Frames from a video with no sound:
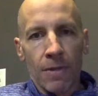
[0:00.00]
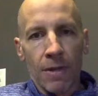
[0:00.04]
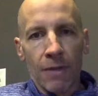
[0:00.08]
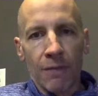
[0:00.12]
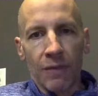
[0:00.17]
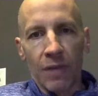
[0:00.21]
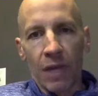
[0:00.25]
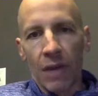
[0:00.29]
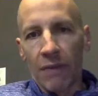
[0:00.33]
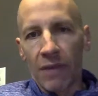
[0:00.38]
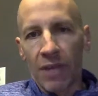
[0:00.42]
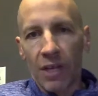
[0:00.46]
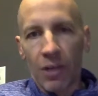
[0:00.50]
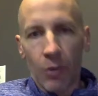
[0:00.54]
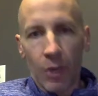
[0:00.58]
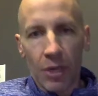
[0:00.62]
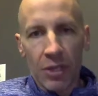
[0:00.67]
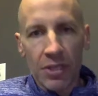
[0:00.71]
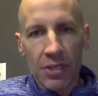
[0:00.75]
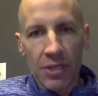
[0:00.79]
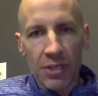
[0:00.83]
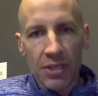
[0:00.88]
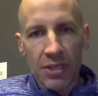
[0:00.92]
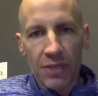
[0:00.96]
If you have any
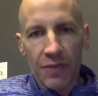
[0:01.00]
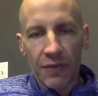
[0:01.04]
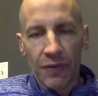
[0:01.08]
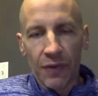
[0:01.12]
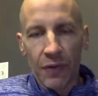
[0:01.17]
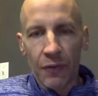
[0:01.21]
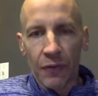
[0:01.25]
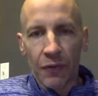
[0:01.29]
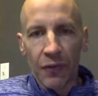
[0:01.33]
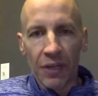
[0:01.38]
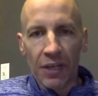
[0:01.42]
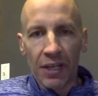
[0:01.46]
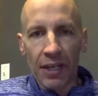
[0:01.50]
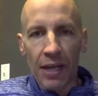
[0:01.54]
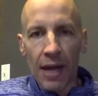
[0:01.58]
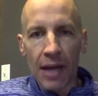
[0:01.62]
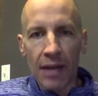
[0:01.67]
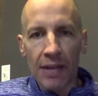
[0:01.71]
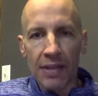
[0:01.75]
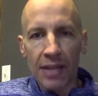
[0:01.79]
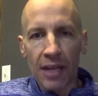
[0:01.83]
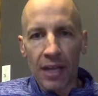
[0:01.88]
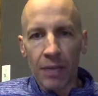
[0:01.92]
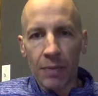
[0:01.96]
questions, feel free to
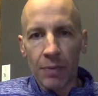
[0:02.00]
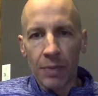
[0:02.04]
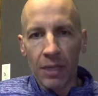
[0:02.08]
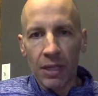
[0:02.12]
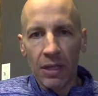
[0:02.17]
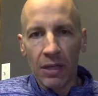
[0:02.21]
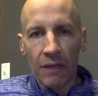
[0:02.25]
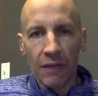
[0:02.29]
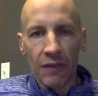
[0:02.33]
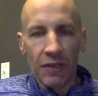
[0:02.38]
contact me.